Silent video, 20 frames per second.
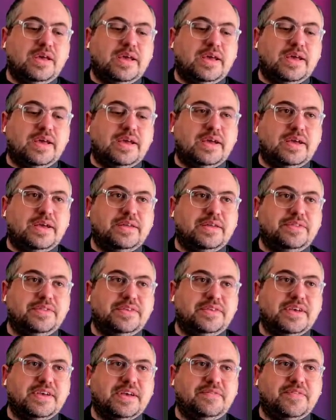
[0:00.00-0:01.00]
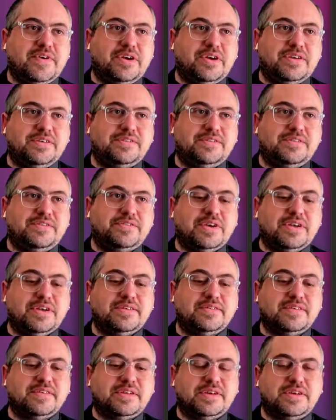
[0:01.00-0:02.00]
And these had various strings
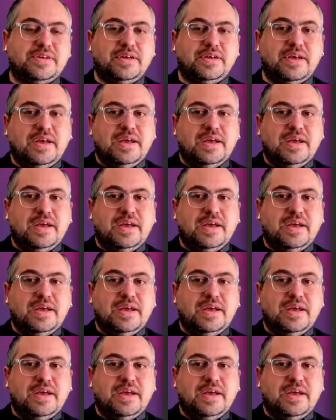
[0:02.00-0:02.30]
in it.